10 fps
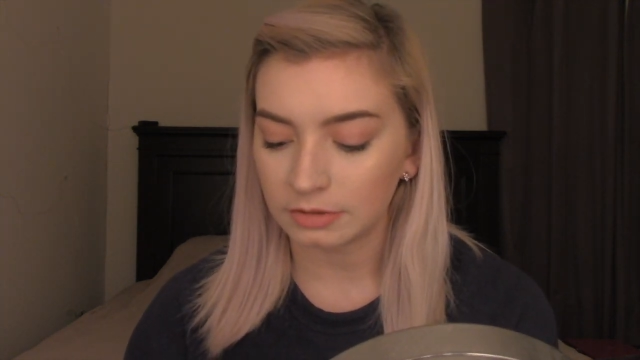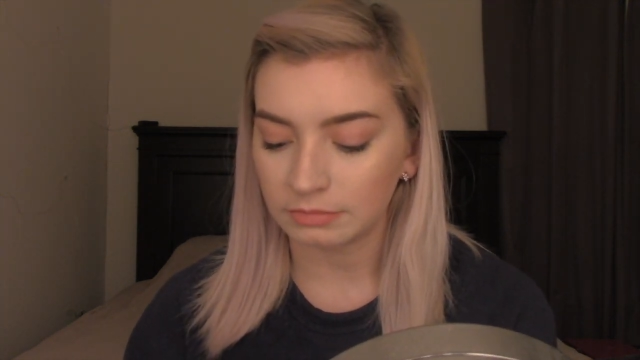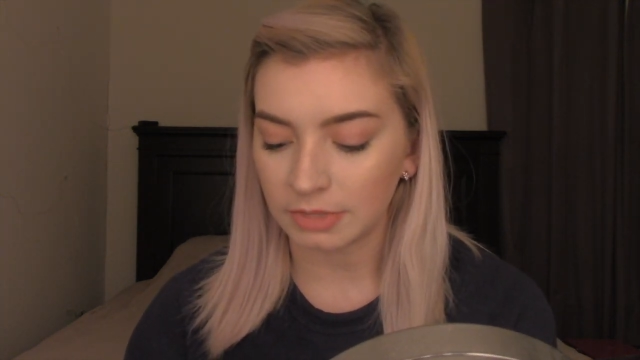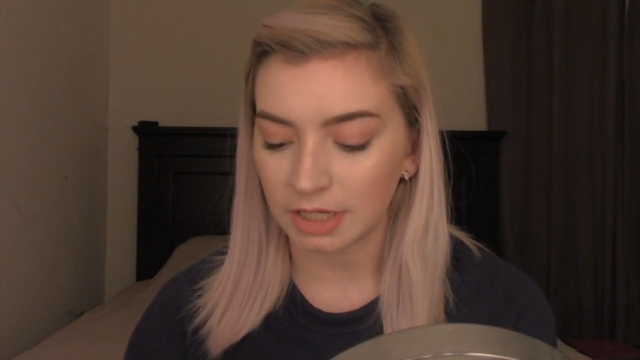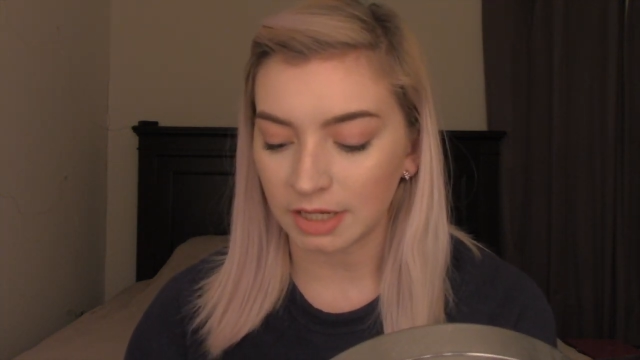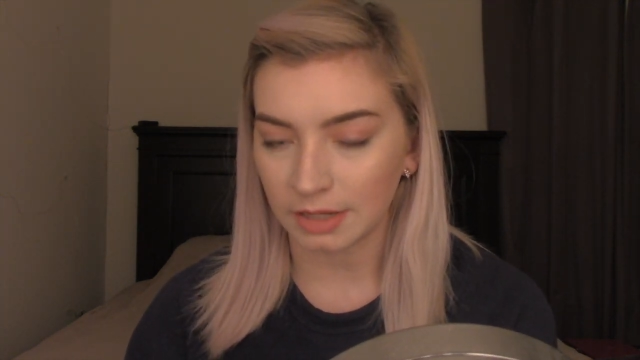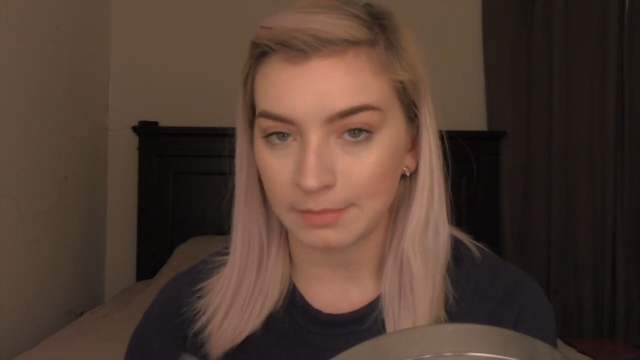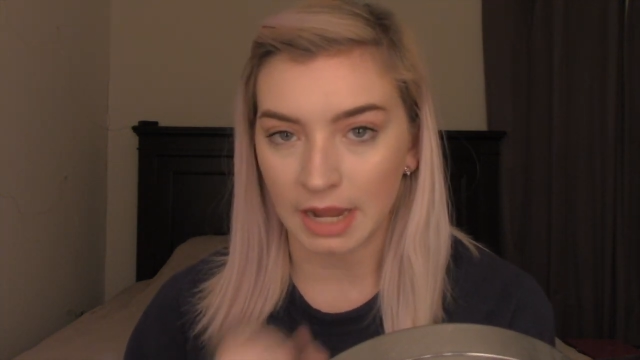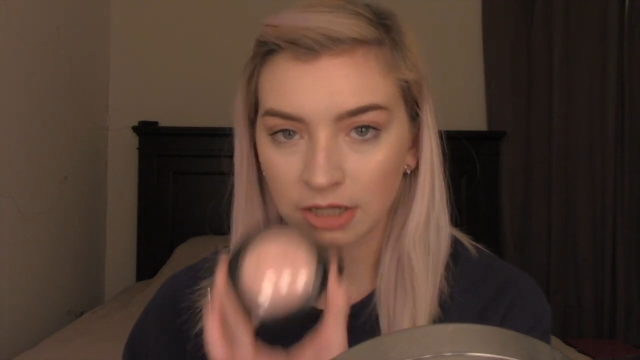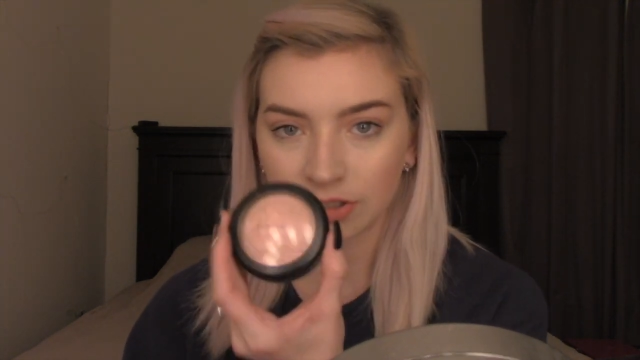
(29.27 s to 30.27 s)
my
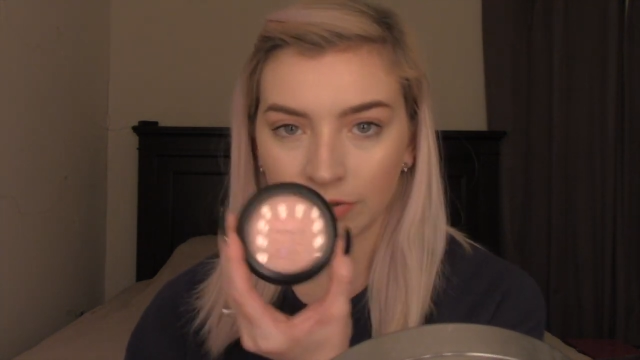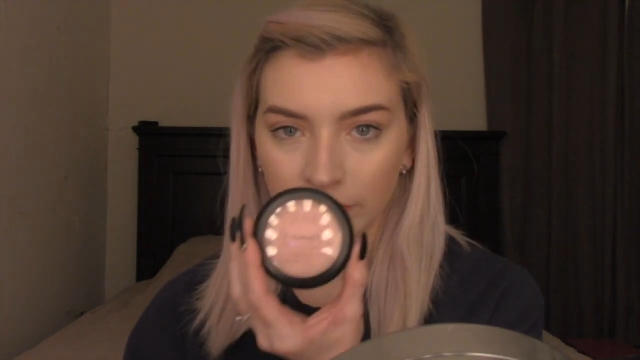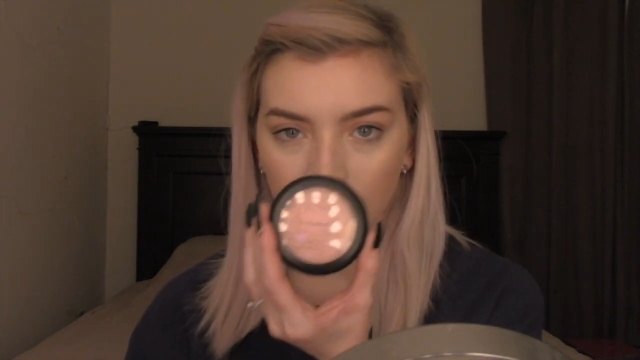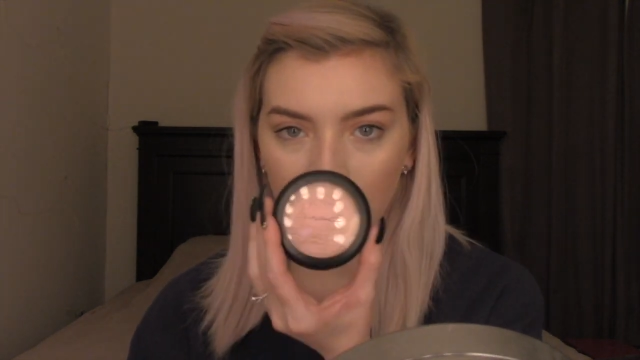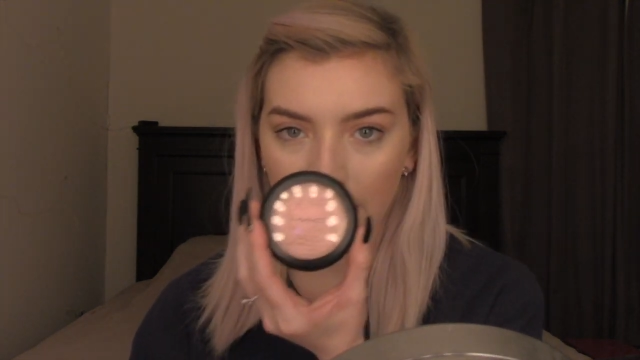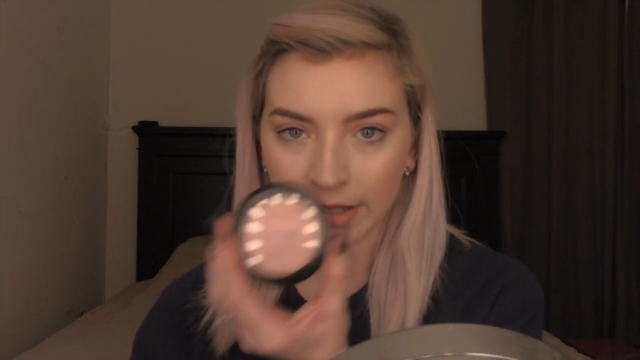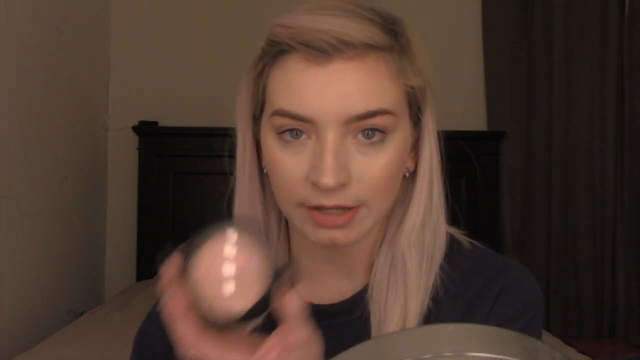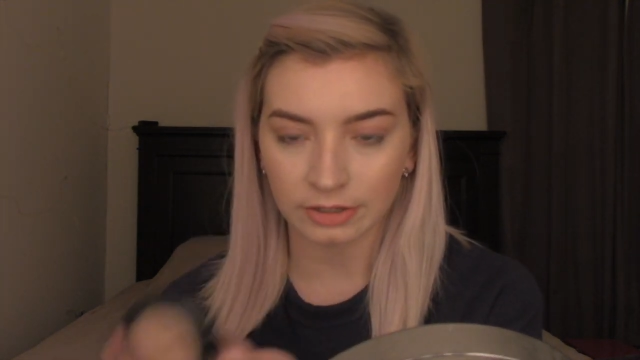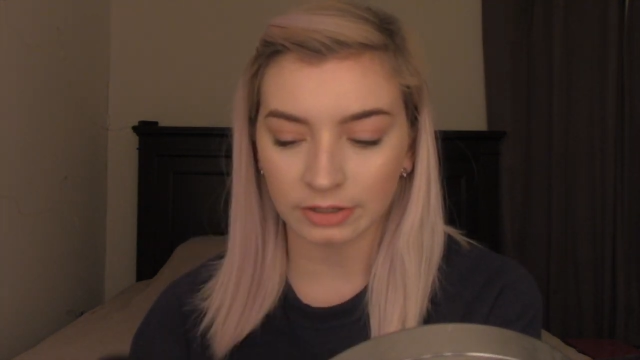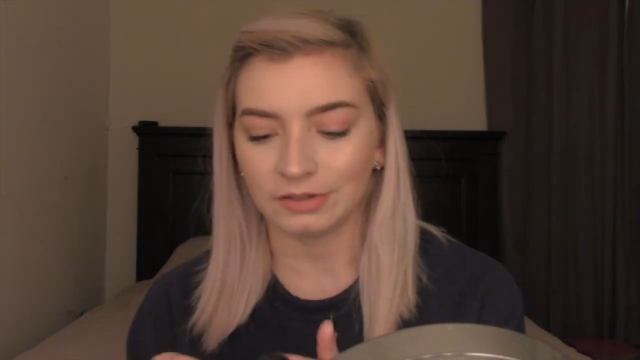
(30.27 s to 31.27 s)
MAC Show Gold
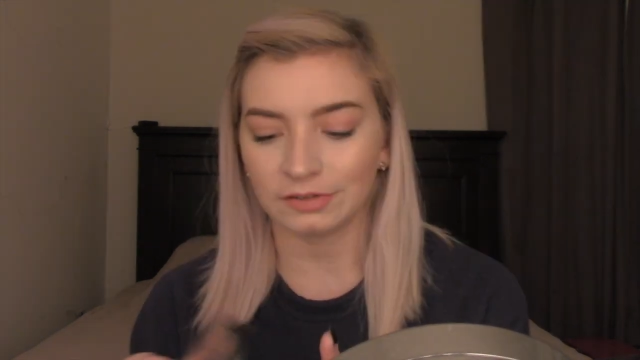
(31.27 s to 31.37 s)
highlighter.